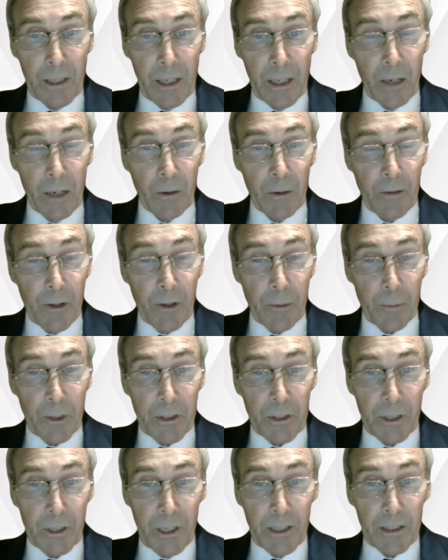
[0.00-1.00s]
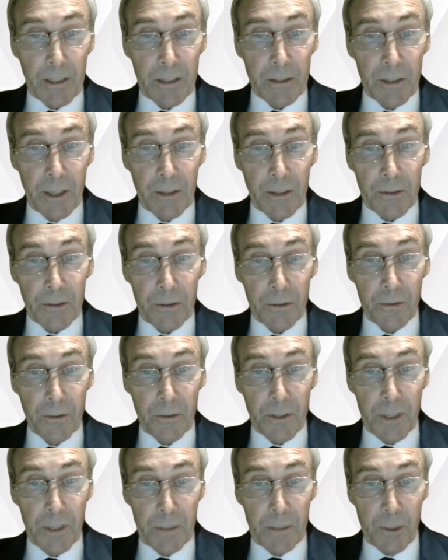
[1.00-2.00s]
However, the precise nature of
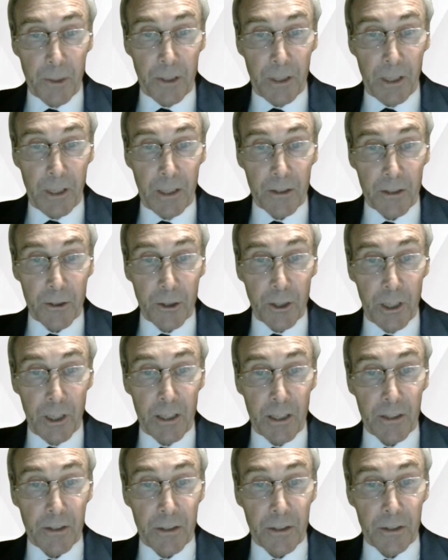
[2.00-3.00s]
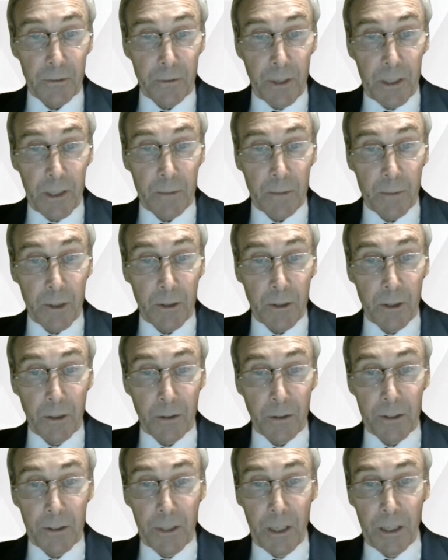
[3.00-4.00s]
the espionage charges faced by
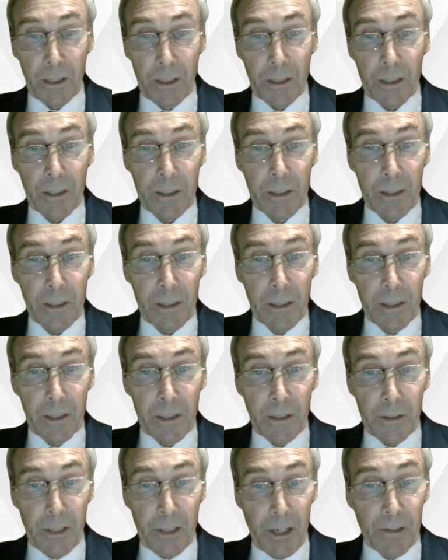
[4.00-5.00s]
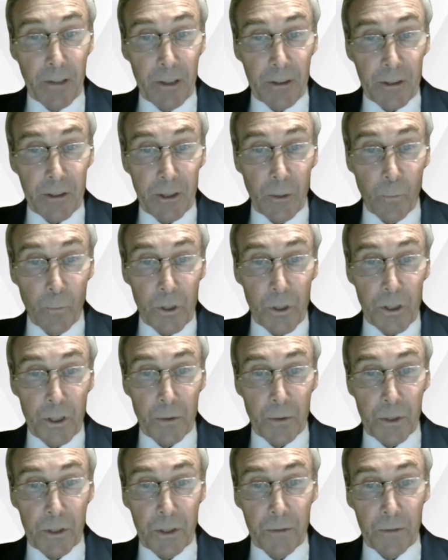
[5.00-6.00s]
Dr. Yang and the evidence on which
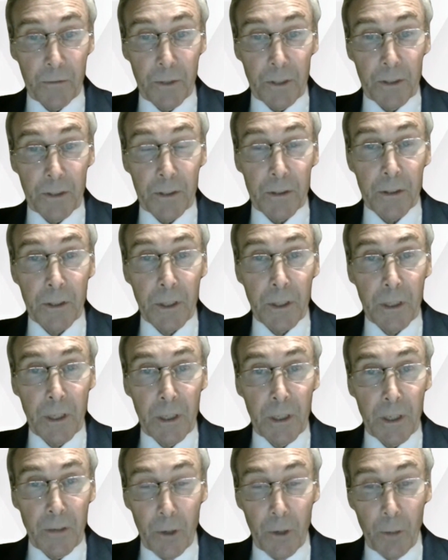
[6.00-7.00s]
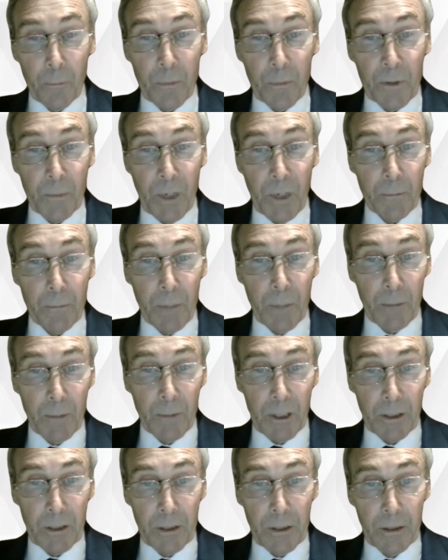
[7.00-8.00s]
she was convicted have not been made
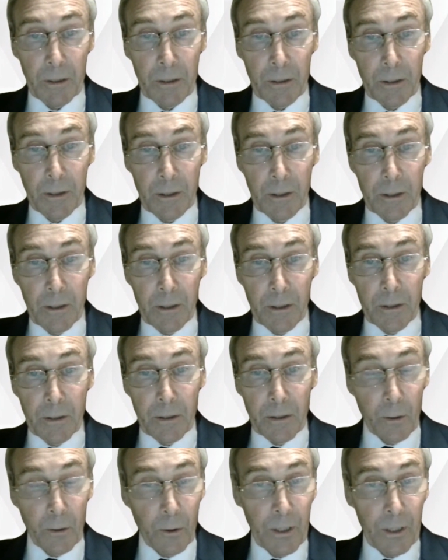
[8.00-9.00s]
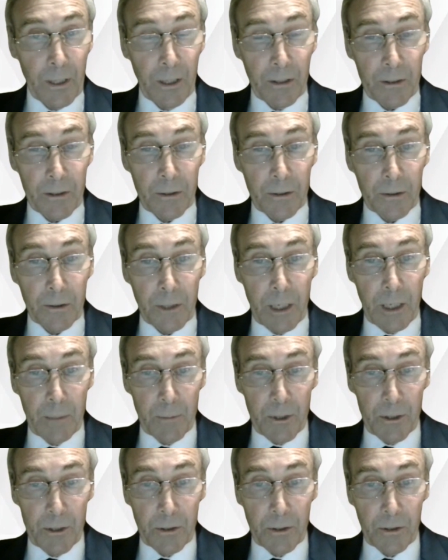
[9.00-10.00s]
public. The Law Council
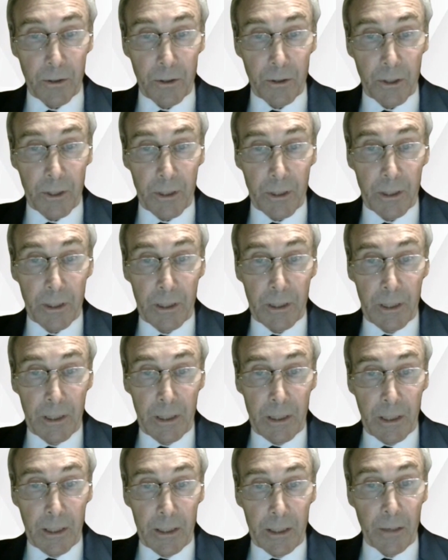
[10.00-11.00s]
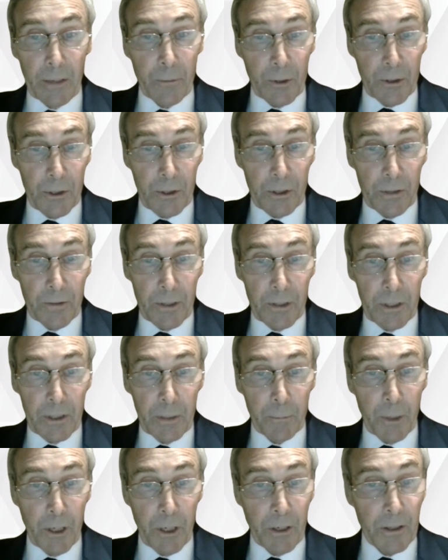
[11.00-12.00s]
absolutely and unreservedly
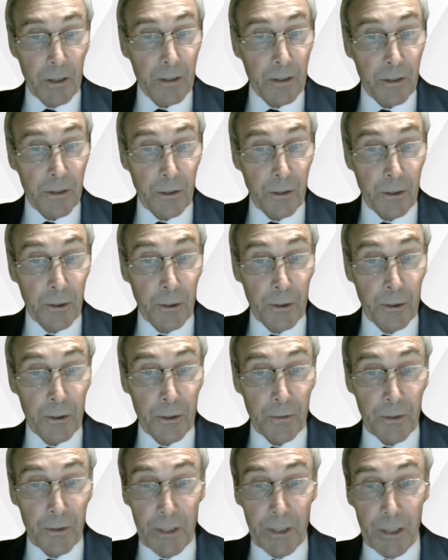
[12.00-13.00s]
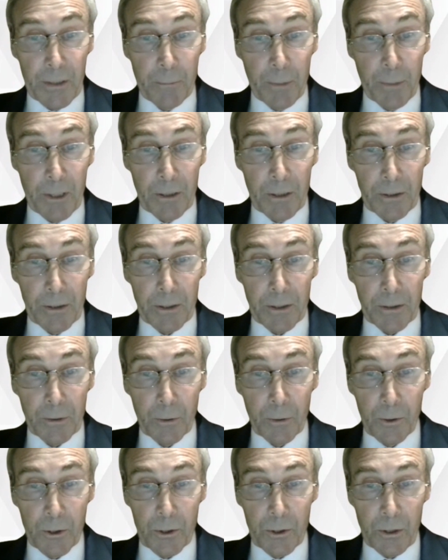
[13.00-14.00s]
opposes the use of the death penalty in
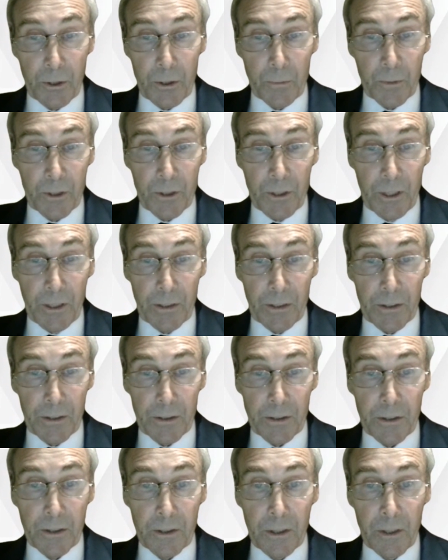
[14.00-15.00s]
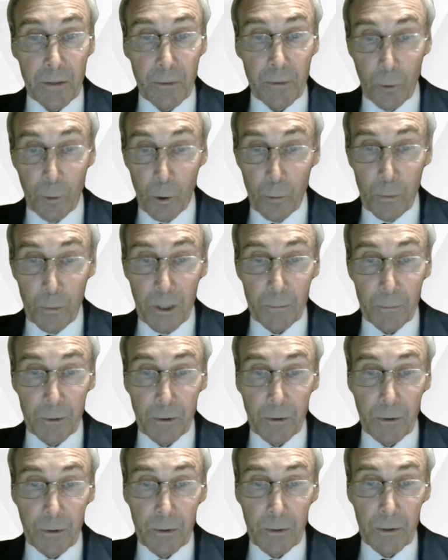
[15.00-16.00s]
all circumstances for all
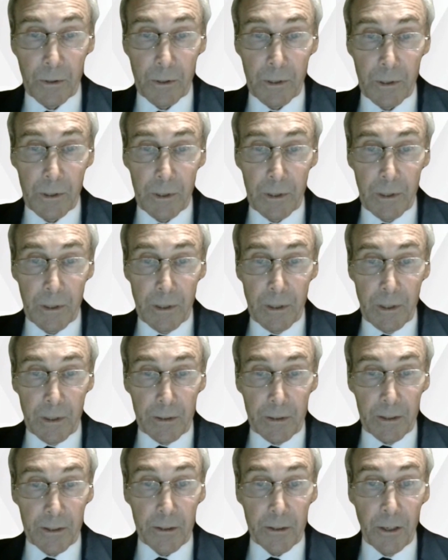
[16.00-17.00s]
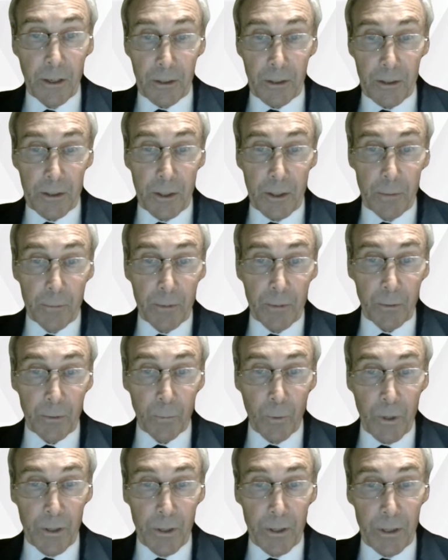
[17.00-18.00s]
people. It does not accept
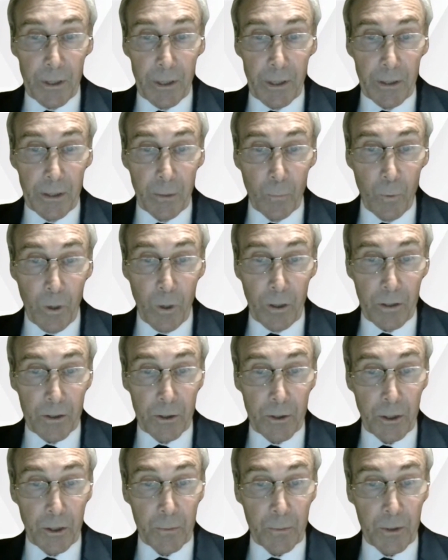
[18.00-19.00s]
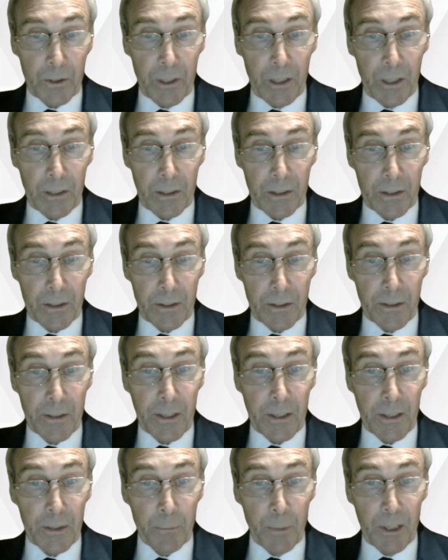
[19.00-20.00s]
that whether and in what circumstances the
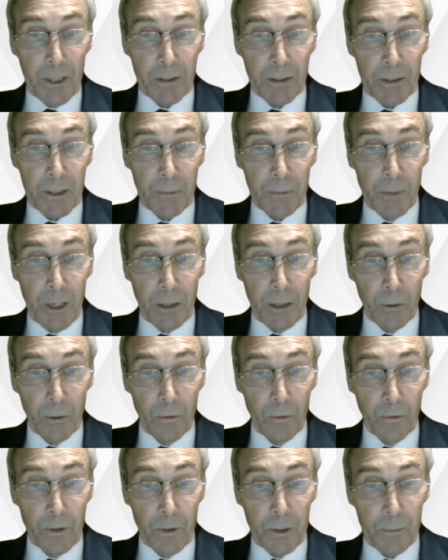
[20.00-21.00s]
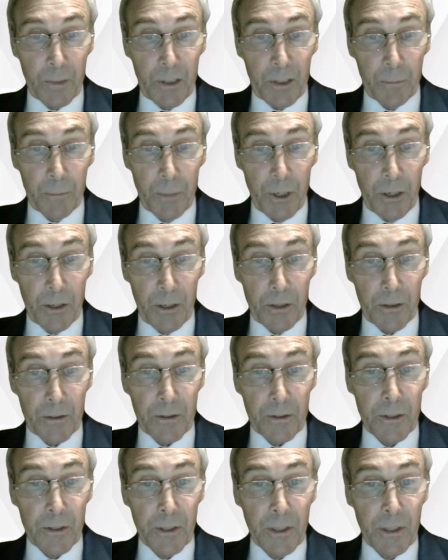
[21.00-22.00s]
death penalty may lawfully be
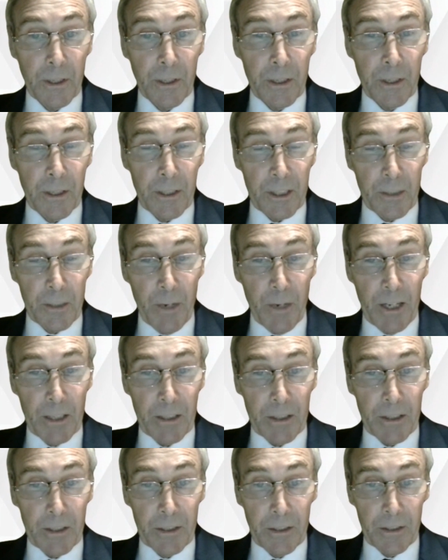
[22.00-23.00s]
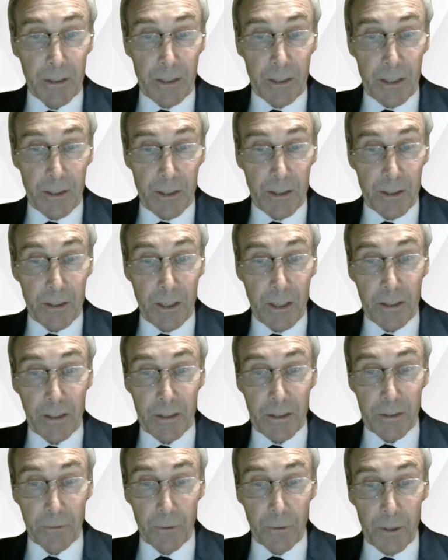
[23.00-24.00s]
imposed is a matter that each
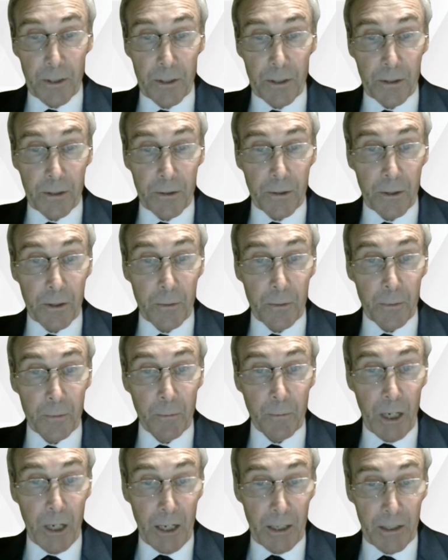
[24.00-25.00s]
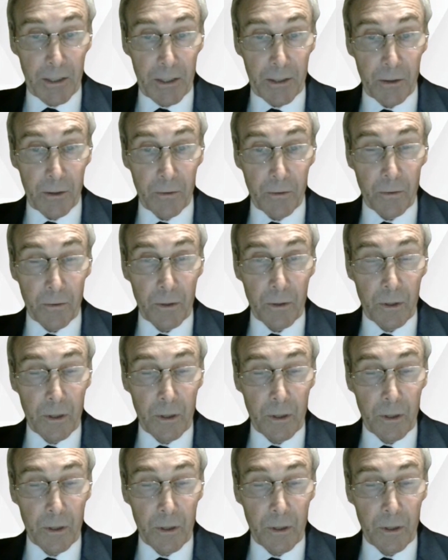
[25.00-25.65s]
state is free to determine by itself